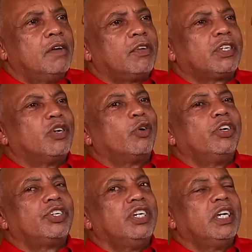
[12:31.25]
everything
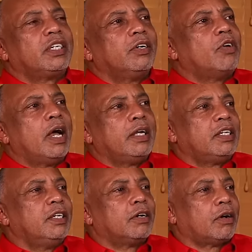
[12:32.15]
originated right
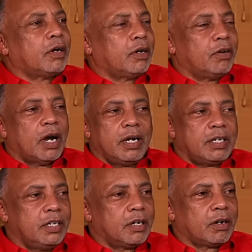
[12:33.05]
here, right
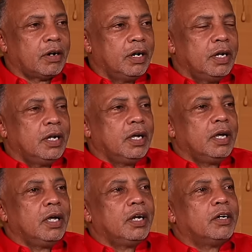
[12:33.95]
here.
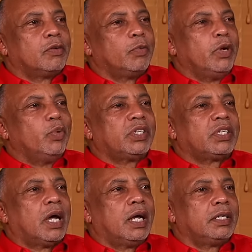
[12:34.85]
You know, when we
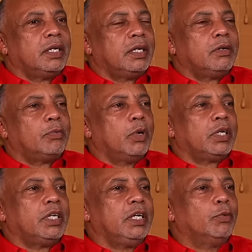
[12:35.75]
started,
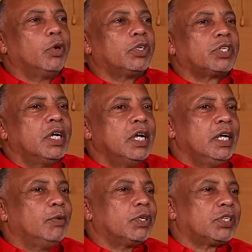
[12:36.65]
but he was
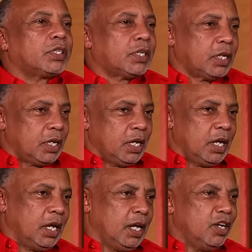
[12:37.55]

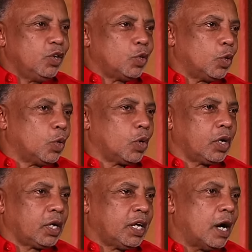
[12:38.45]
into
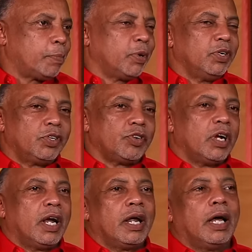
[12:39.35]

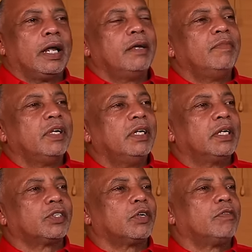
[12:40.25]
carpentry and all of them
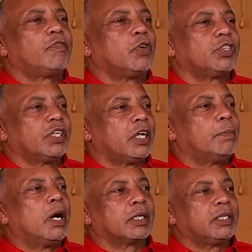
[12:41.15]
things. So the first set
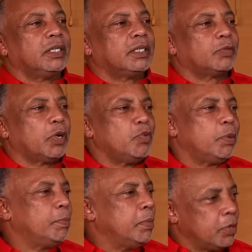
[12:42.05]
of boxes when